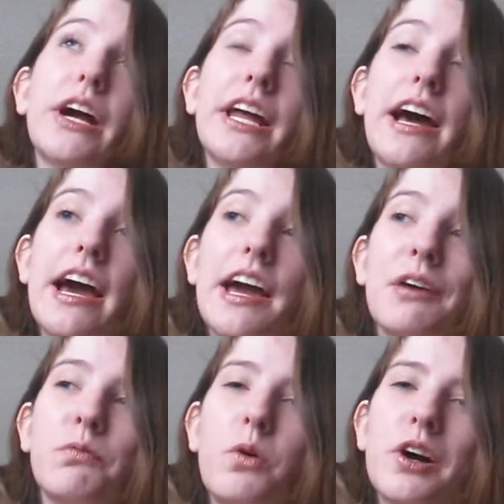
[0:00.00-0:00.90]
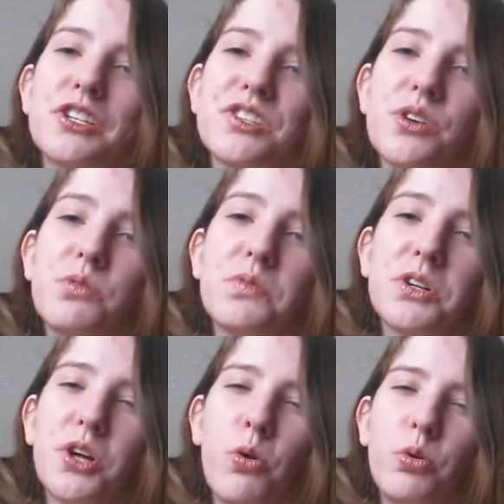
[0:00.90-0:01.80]
and I have watched over a
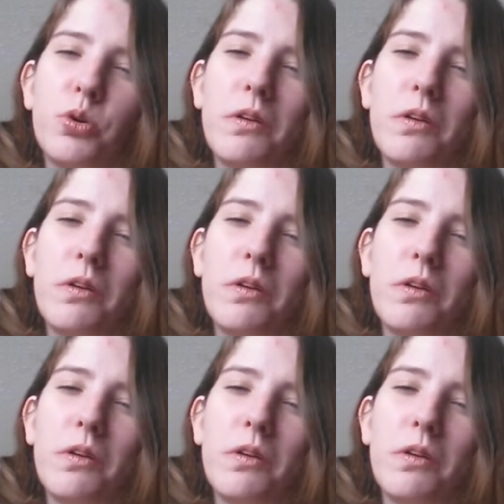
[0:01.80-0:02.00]
total